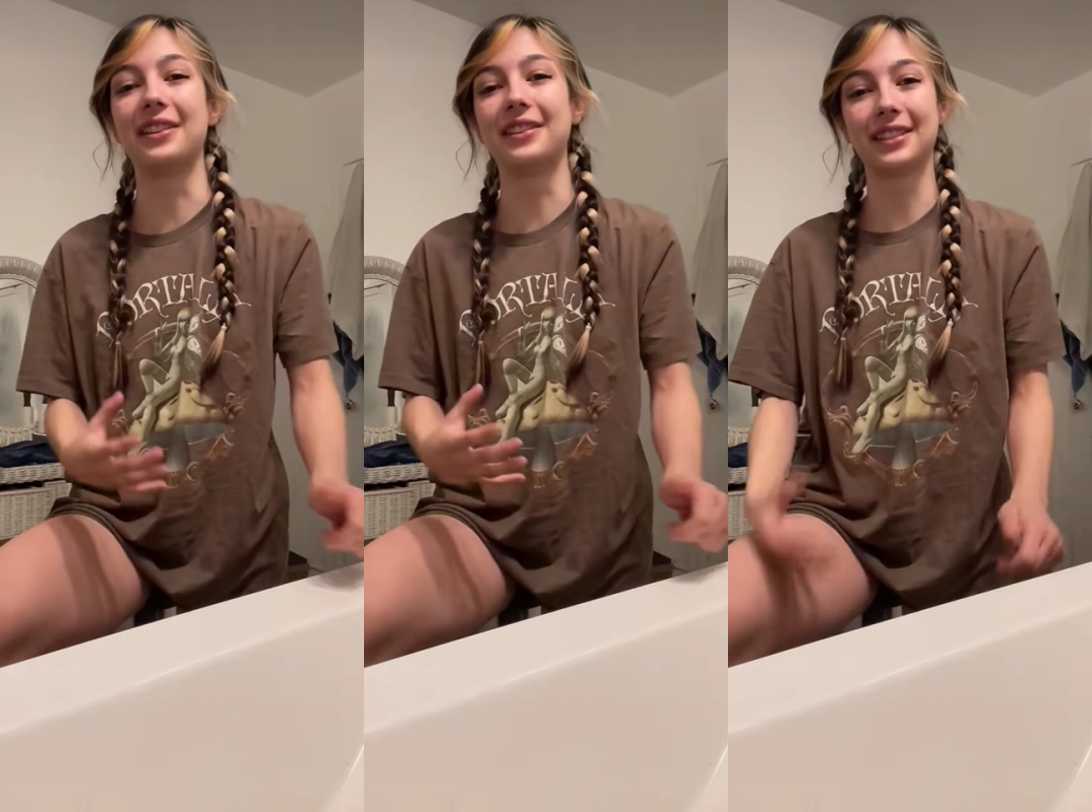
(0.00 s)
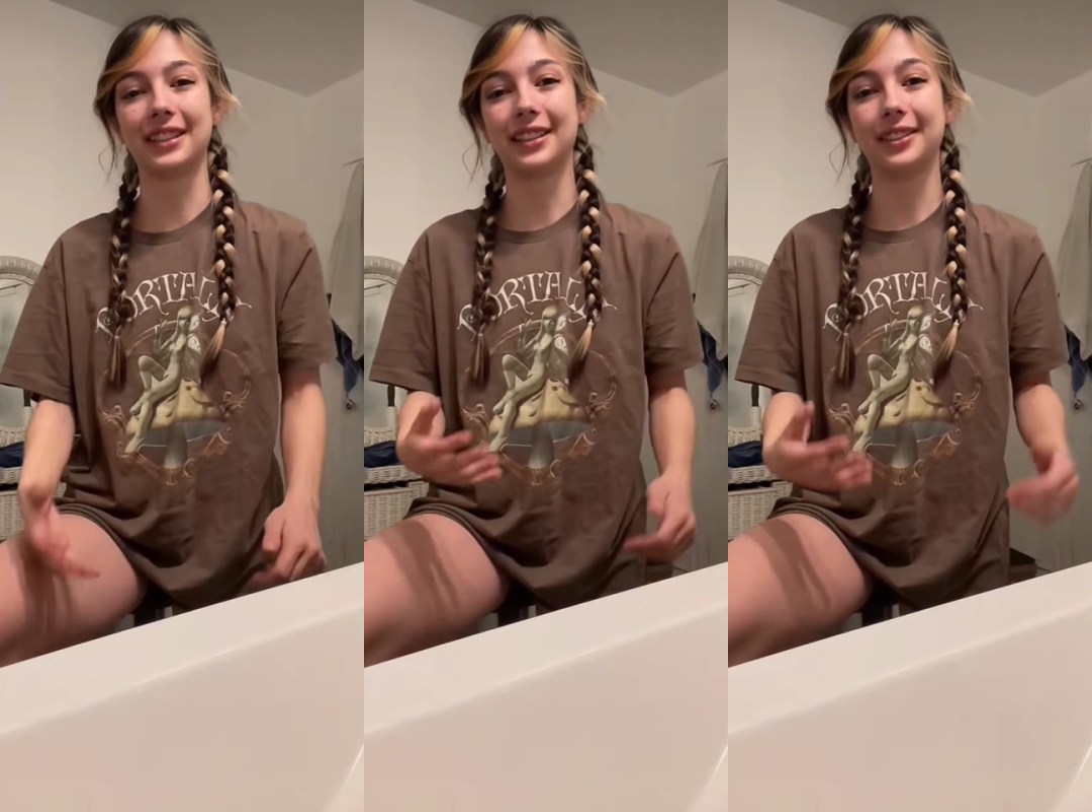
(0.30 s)

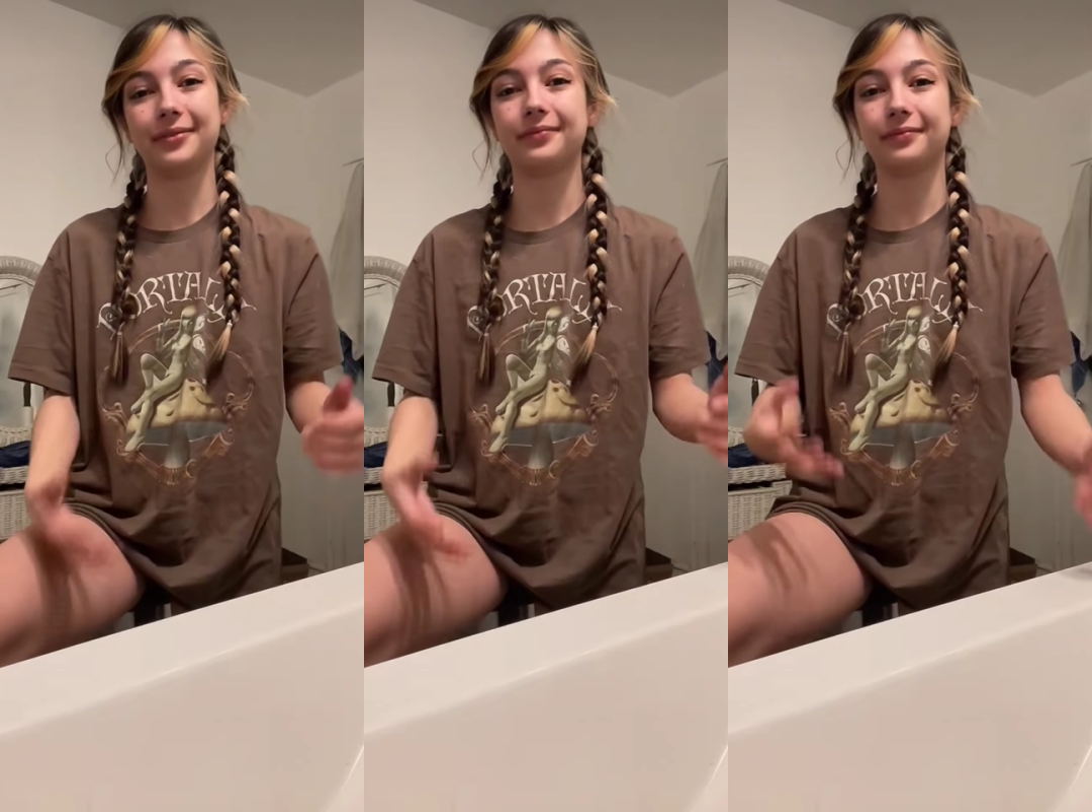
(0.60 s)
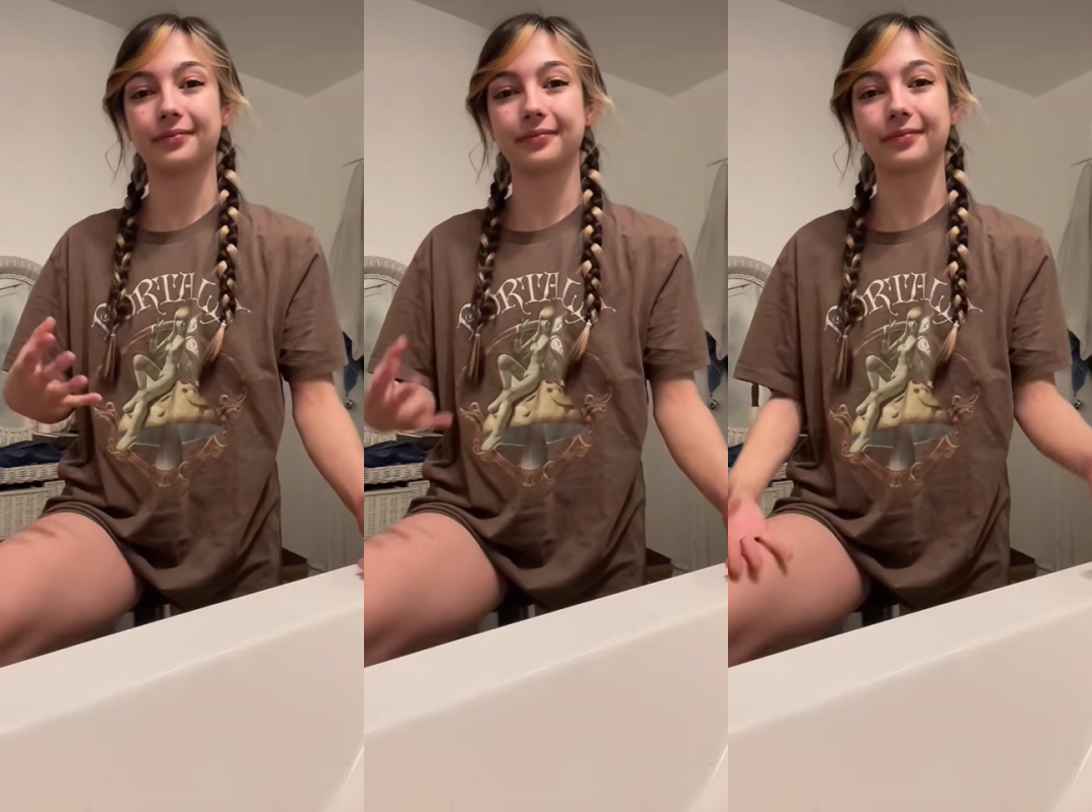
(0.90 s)
much.
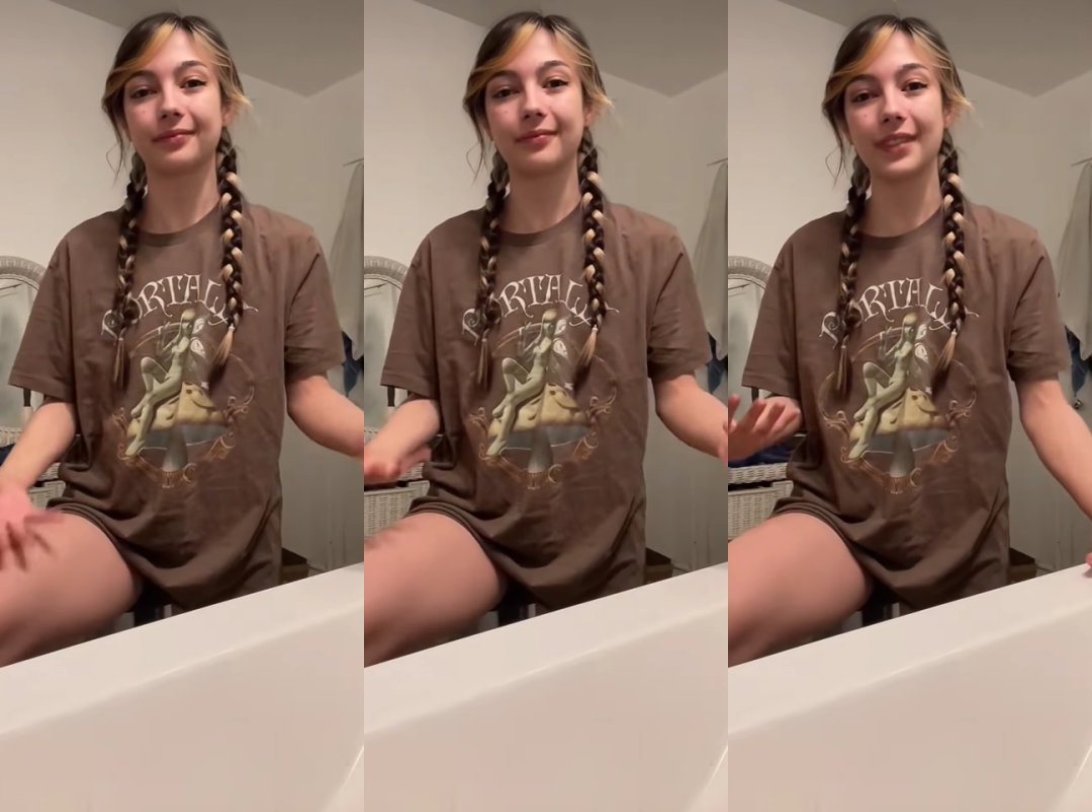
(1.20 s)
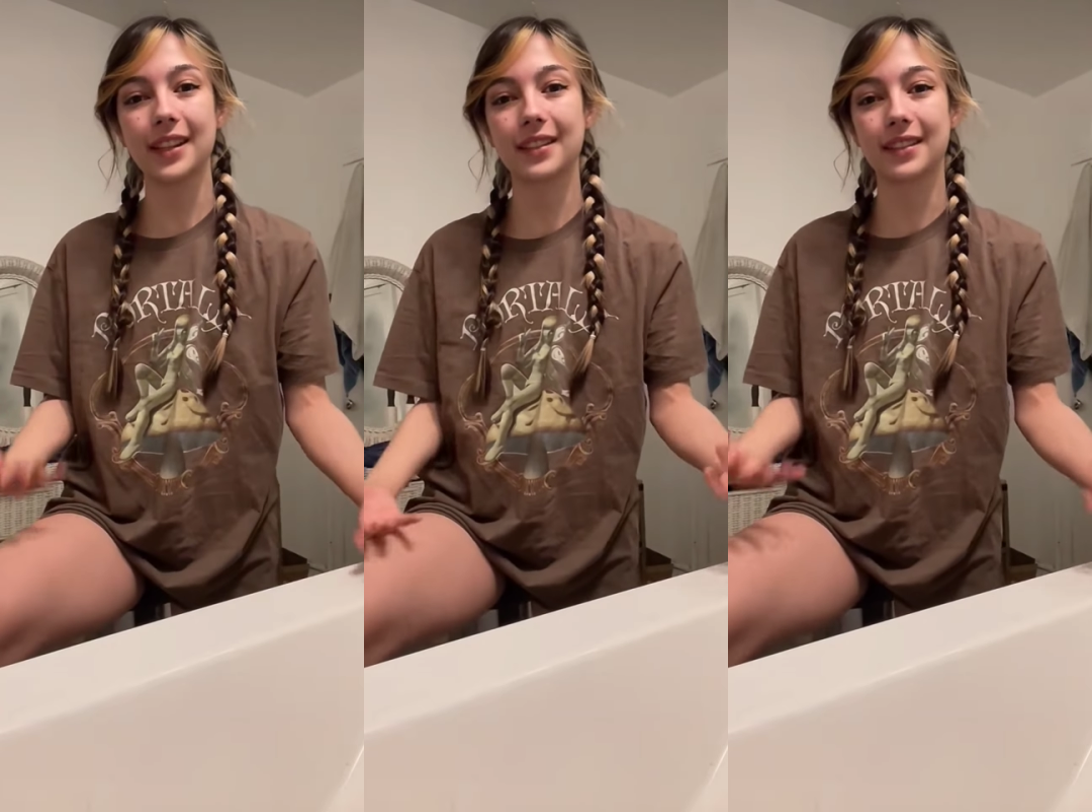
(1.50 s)

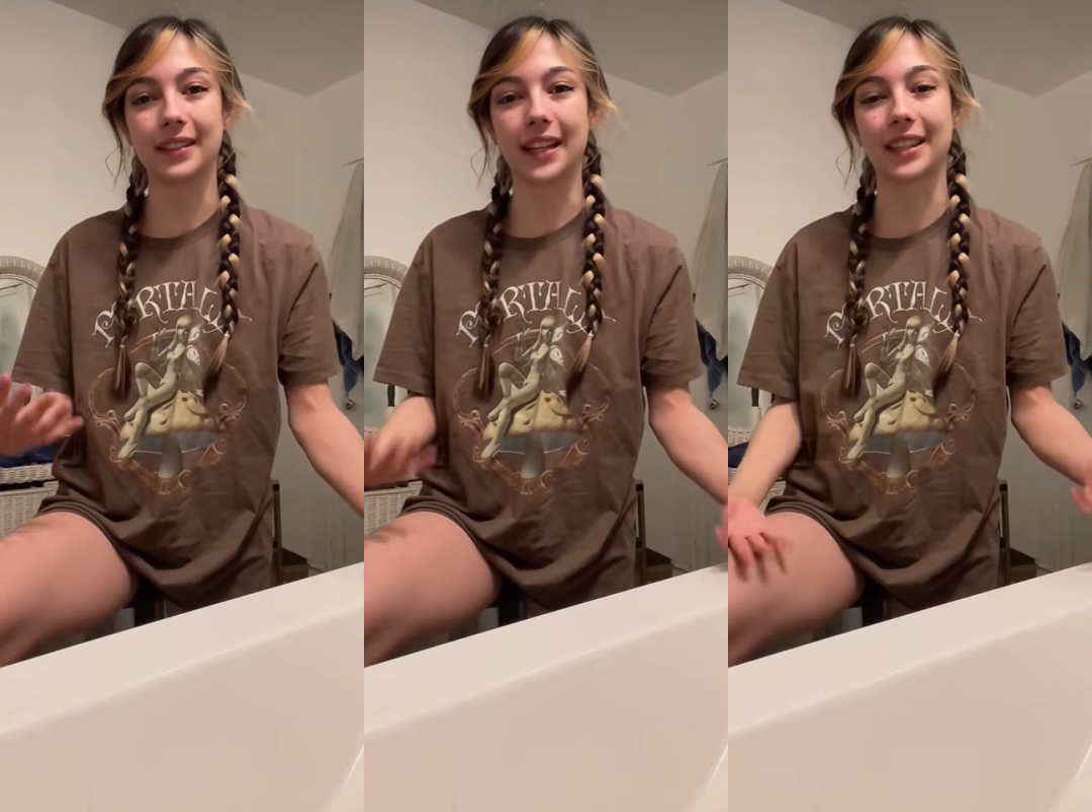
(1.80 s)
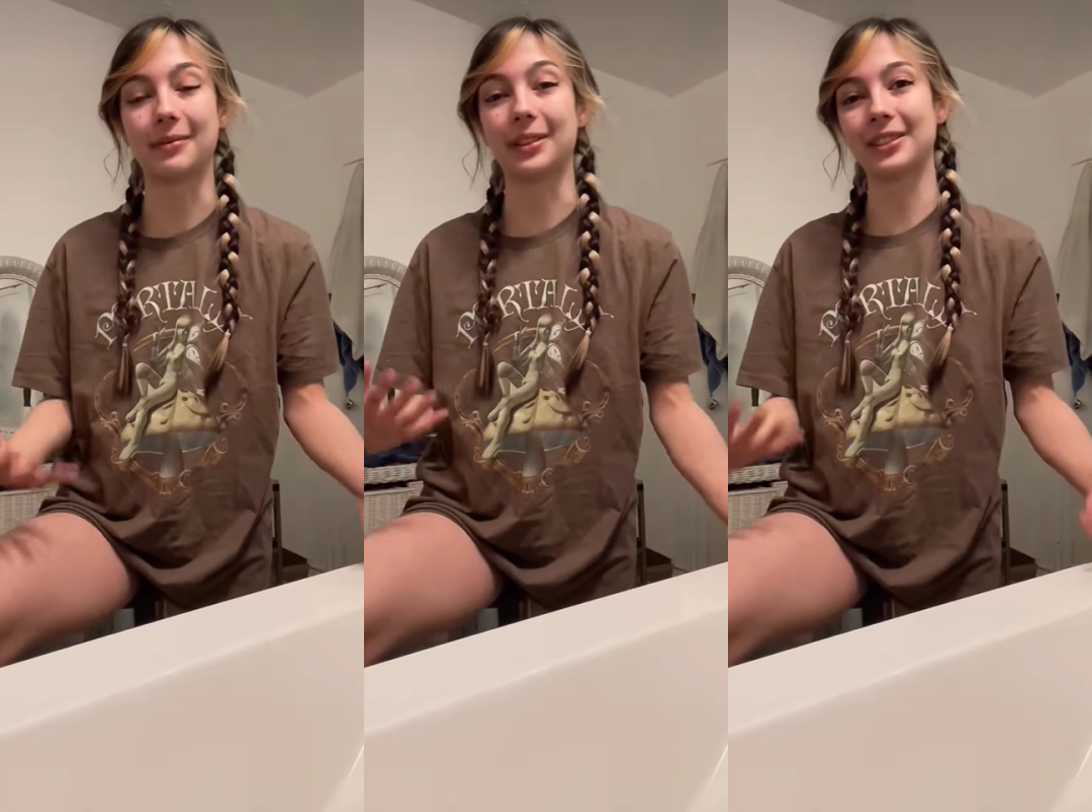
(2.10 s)
So I
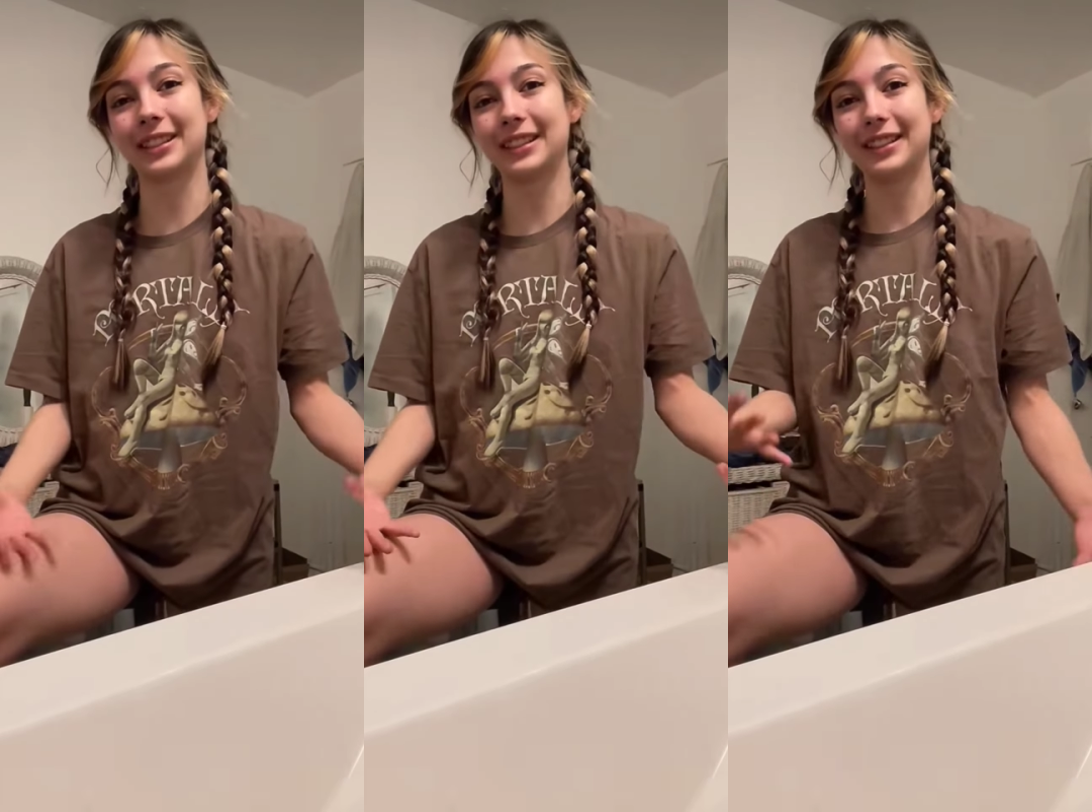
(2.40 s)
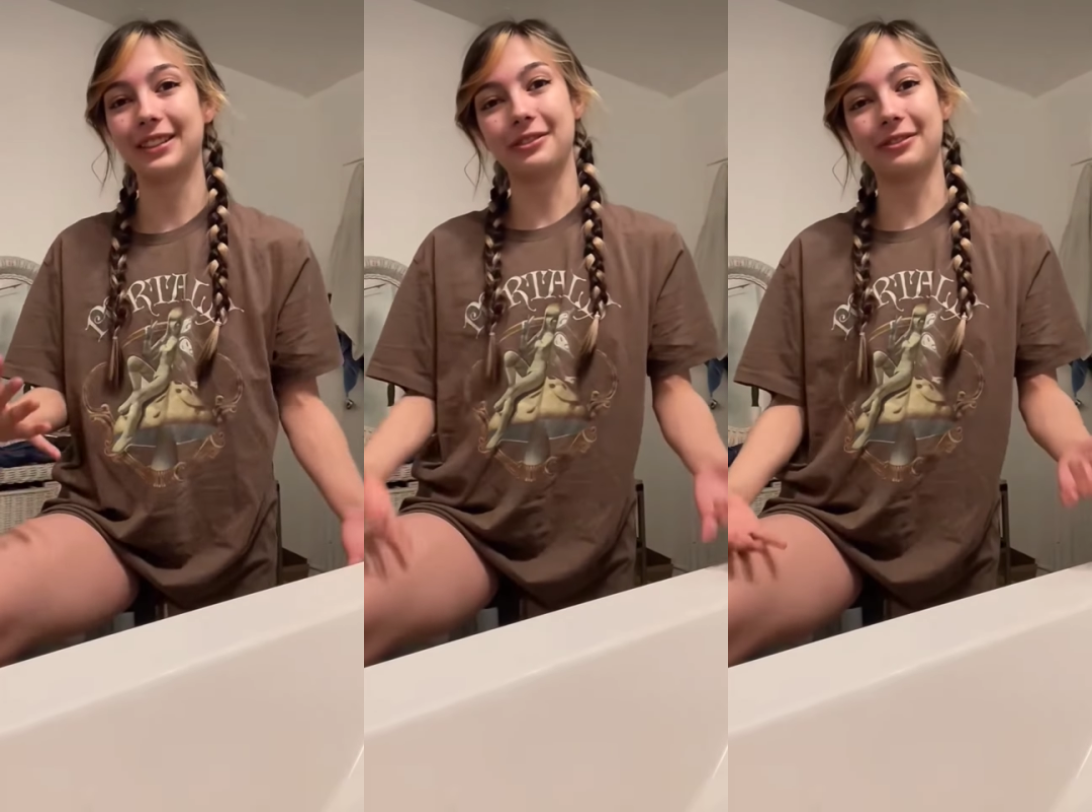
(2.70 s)
got the
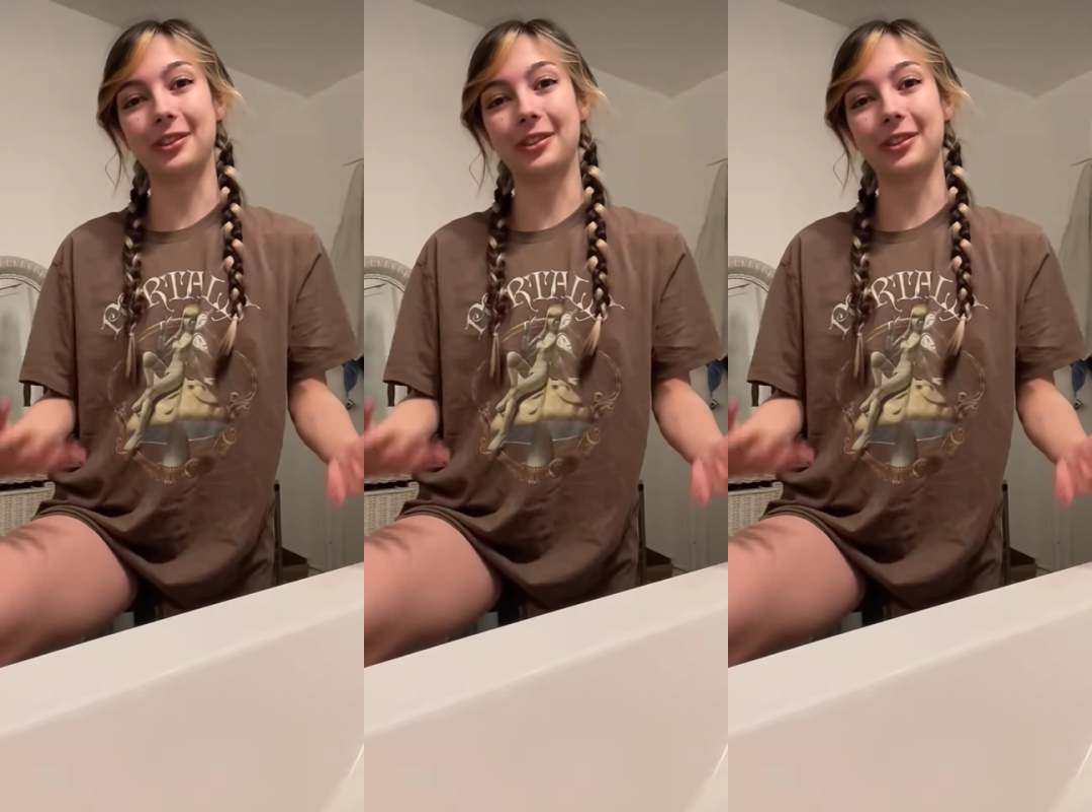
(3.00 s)
budget?